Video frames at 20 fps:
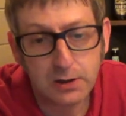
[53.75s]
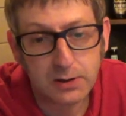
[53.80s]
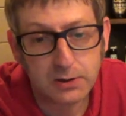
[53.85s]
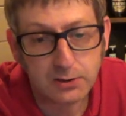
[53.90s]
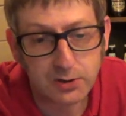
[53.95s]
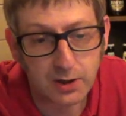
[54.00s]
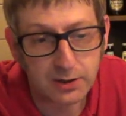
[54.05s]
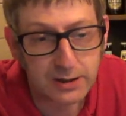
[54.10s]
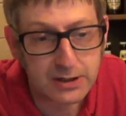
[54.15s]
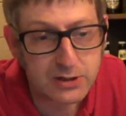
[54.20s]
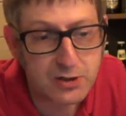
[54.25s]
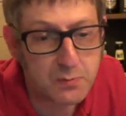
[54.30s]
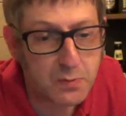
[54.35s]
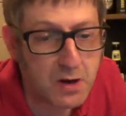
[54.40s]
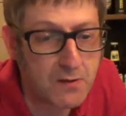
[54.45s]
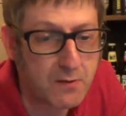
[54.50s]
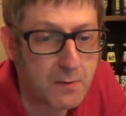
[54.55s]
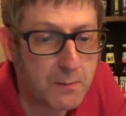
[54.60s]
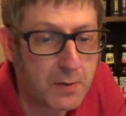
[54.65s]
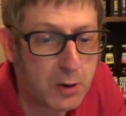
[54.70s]
So that's a
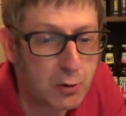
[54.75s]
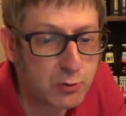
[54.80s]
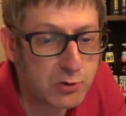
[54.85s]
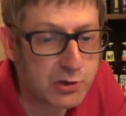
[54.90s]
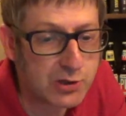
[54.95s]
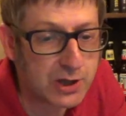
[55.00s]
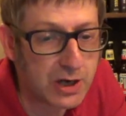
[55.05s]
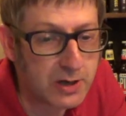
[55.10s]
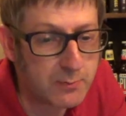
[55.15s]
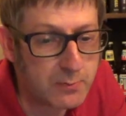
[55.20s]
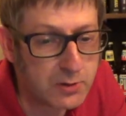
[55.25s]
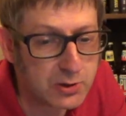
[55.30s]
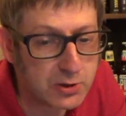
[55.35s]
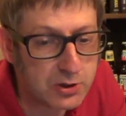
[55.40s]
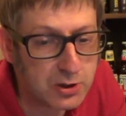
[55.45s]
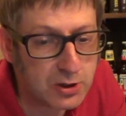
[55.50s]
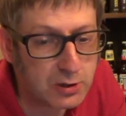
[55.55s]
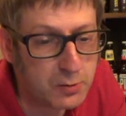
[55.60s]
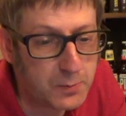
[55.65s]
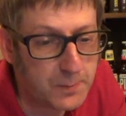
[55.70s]
bit of a bold statement
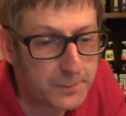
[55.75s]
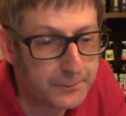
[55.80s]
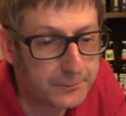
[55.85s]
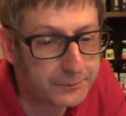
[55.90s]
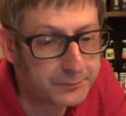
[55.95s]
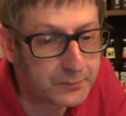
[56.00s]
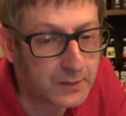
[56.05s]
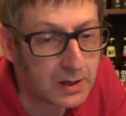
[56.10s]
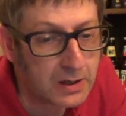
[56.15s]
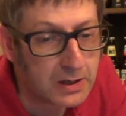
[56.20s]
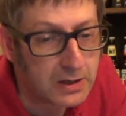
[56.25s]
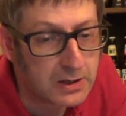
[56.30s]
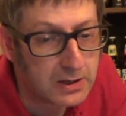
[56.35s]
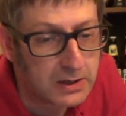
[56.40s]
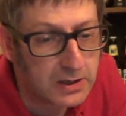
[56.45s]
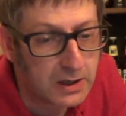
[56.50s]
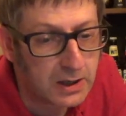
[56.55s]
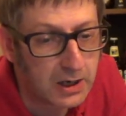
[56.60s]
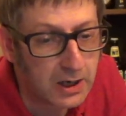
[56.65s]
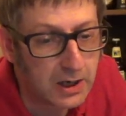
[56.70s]
too.
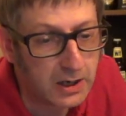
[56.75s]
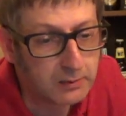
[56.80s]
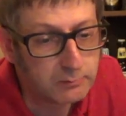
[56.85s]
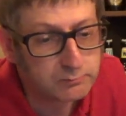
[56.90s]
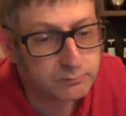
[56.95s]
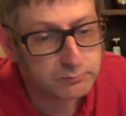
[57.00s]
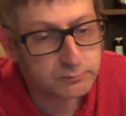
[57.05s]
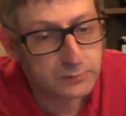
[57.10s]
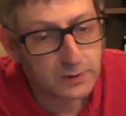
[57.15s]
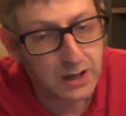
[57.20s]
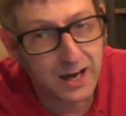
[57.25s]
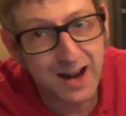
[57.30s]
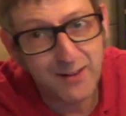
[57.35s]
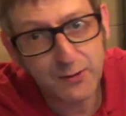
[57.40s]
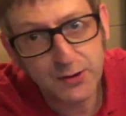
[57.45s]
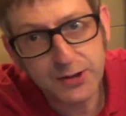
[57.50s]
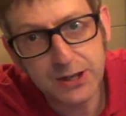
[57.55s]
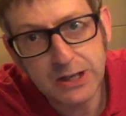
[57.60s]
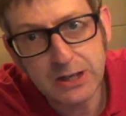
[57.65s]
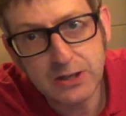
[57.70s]

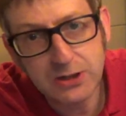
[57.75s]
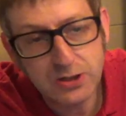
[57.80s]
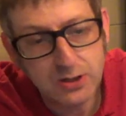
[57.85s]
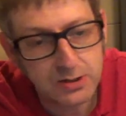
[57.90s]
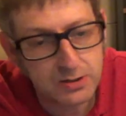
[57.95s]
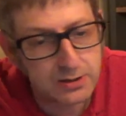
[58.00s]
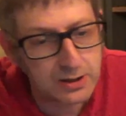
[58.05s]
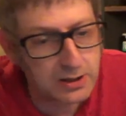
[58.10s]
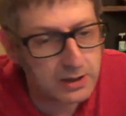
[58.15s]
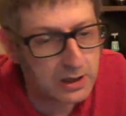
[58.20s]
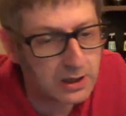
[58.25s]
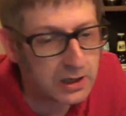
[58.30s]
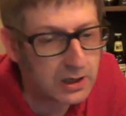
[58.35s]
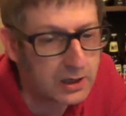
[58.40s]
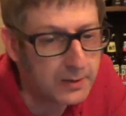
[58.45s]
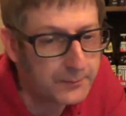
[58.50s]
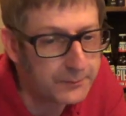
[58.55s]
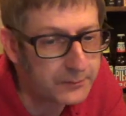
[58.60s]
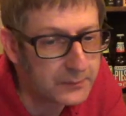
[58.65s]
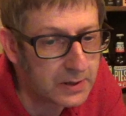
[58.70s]
Other things that
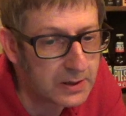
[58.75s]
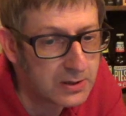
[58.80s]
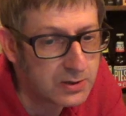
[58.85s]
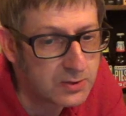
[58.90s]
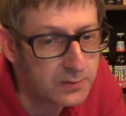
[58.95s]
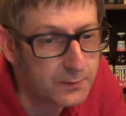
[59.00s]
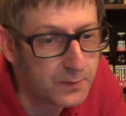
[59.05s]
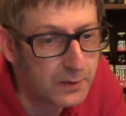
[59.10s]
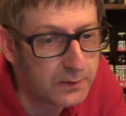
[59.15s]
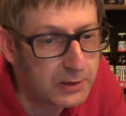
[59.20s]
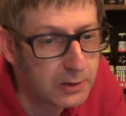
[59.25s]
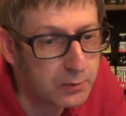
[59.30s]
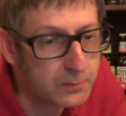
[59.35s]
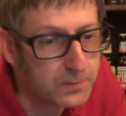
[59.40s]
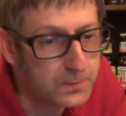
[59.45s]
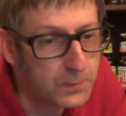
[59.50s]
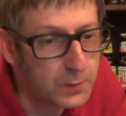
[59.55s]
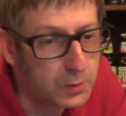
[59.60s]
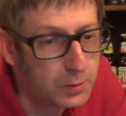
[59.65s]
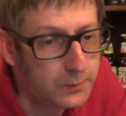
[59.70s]
it's very good
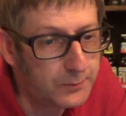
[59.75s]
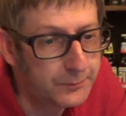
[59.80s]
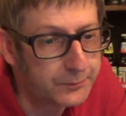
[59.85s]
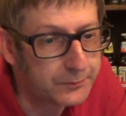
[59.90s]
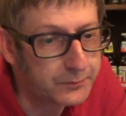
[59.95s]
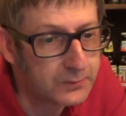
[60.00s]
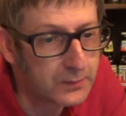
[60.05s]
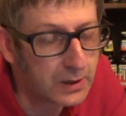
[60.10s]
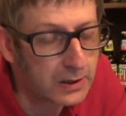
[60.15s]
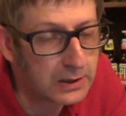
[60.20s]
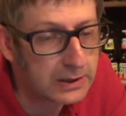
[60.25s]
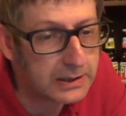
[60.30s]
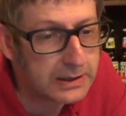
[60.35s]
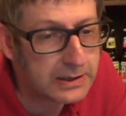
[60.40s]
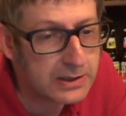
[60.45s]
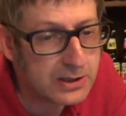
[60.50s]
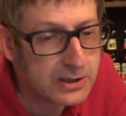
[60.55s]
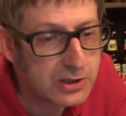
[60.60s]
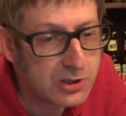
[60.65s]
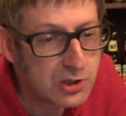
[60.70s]
for
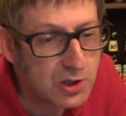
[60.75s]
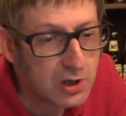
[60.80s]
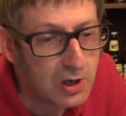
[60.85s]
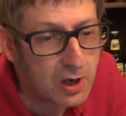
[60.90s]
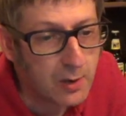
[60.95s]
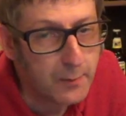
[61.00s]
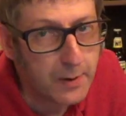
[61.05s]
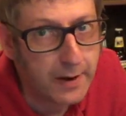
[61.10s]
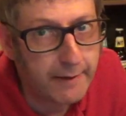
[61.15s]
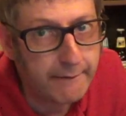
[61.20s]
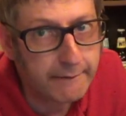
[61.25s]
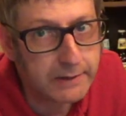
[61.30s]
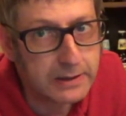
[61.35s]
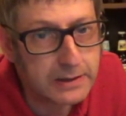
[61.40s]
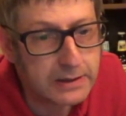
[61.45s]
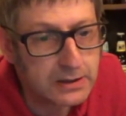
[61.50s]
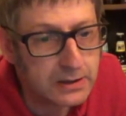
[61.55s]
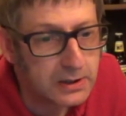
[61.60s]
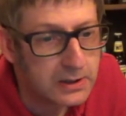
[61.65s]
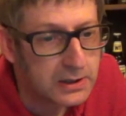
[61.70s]
is
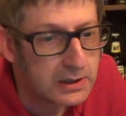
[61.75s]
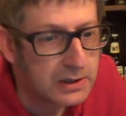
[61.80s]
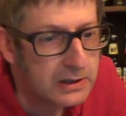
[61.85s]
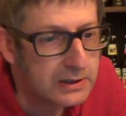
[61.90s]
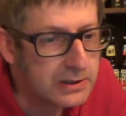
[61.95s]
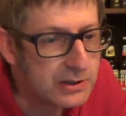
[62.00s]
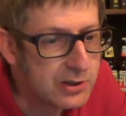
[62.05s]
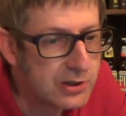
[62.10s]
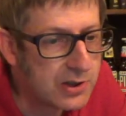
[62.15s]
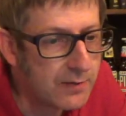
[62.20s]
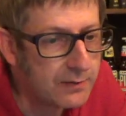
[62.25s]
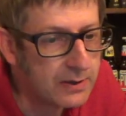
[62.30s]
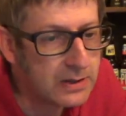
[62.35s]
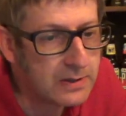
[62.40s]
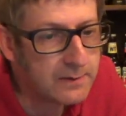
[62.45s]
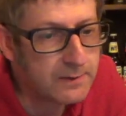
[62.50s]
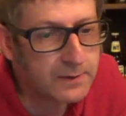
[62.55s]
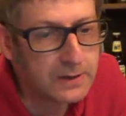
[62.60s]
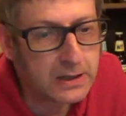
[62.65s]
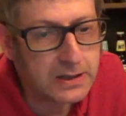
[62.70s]
apparently in the 17th
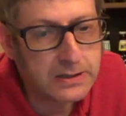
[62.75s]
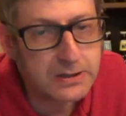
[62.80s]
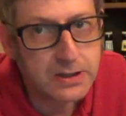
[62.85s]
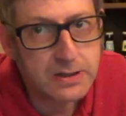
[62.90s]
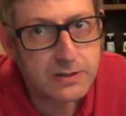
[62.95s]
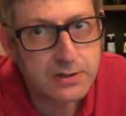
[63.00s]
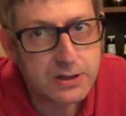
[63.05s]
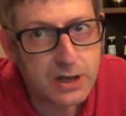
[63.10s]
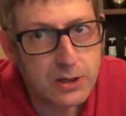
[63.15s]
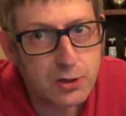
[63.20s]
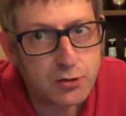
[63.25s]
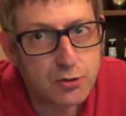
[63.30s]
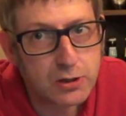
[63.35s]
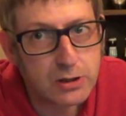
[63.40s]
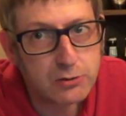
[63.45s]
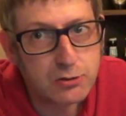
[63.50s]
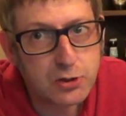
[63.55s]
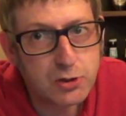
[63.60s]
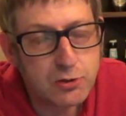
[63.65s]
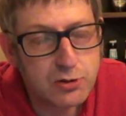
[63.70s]
and 18th century
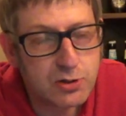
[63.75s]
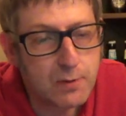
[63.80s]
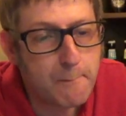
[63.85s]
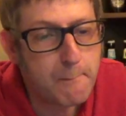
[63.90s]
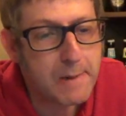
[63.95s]
it was used as a